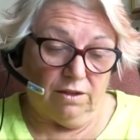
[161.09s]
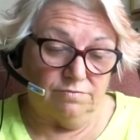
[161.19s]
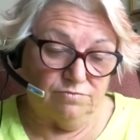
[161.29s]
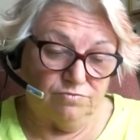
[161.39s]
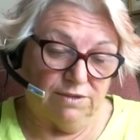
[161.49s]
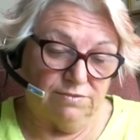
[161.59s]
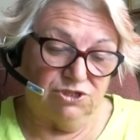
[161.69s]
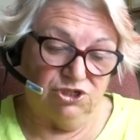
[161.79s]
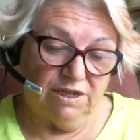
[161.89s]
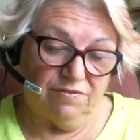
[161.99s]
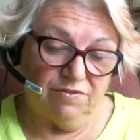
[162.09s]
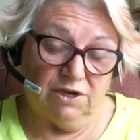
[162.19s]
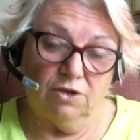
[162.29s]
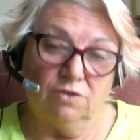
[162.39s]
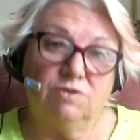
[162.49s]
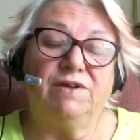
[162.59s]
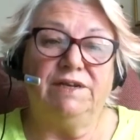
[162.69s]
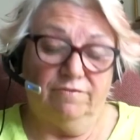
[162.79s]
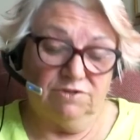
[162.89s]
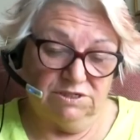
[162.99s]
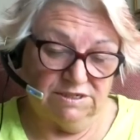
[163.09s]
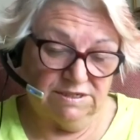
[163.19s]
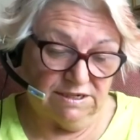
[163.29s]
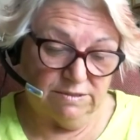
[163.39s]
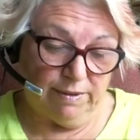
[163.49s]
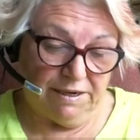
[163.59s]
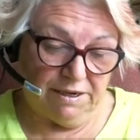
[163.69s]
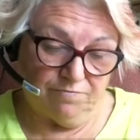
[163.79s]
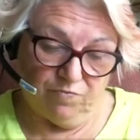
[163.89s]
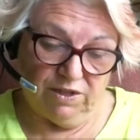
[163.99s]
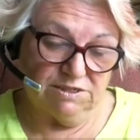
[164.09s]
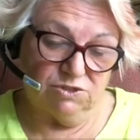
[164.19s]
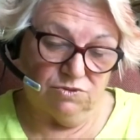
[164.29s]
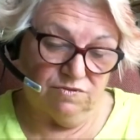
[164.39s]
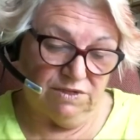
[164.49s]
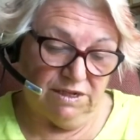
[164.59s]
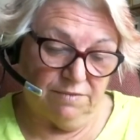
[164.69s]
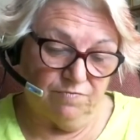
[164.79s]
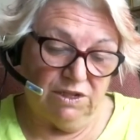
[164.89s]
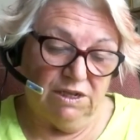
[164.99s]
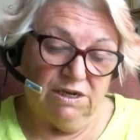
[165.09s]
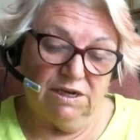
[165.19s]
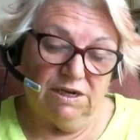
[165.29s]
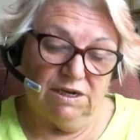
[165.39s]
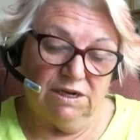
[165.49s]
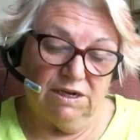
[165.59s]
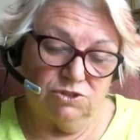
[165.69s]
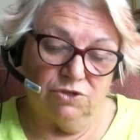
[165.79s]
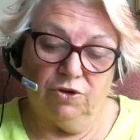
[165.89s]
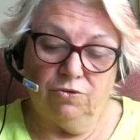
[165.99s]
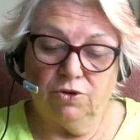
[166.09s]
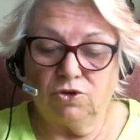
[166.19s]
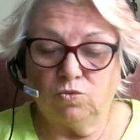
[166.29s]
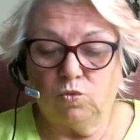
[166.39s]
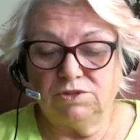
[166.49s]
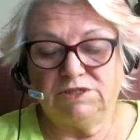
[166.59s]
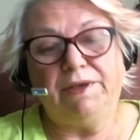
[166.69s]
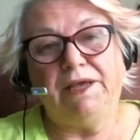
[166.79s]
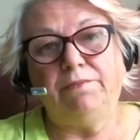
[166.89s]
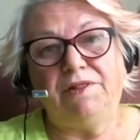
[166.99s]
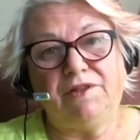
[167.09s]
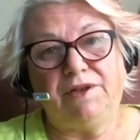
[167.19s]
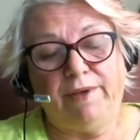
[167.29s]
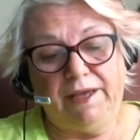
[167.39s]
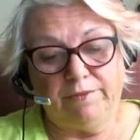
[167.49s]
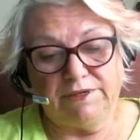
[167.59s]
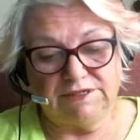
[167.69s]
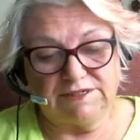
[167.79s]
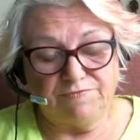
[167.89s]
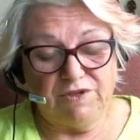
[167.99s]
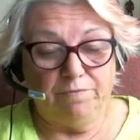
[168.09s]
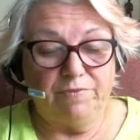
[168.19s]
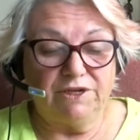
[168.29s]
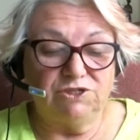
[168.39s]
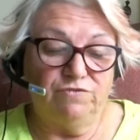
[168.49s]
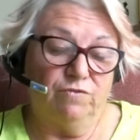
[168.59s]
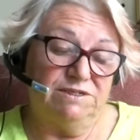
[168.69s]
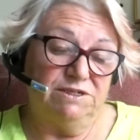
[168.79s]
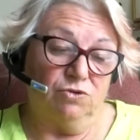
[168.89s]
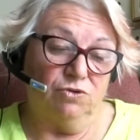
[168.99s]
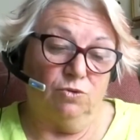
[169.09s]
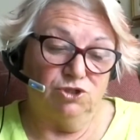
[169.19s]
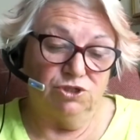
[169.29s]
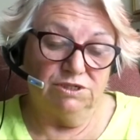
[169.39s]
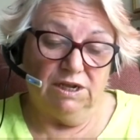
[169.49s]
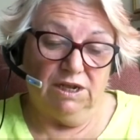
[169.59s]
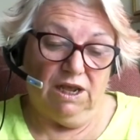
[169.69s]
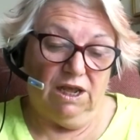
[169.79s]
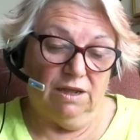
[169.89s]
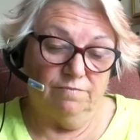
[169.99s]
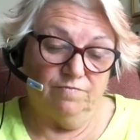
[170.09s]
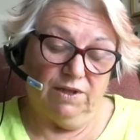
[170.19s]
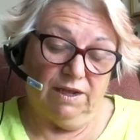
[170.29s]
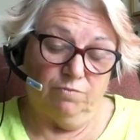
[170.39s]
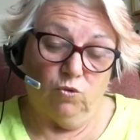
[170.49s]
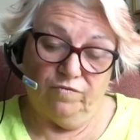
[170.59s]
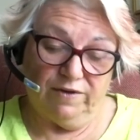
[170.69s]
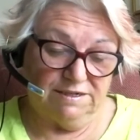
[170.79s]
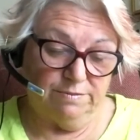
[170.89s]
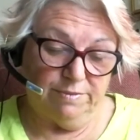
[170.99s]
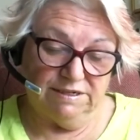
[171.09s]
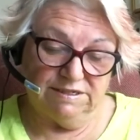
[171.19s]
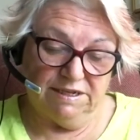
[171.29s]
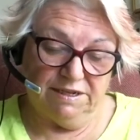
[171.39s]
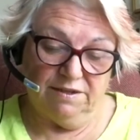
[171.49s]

perhaps to share the load, inheritance tax planning, that sort of thing. Landlords who no longer want to pay monthly payments because you've obviously got an option and more flexibility,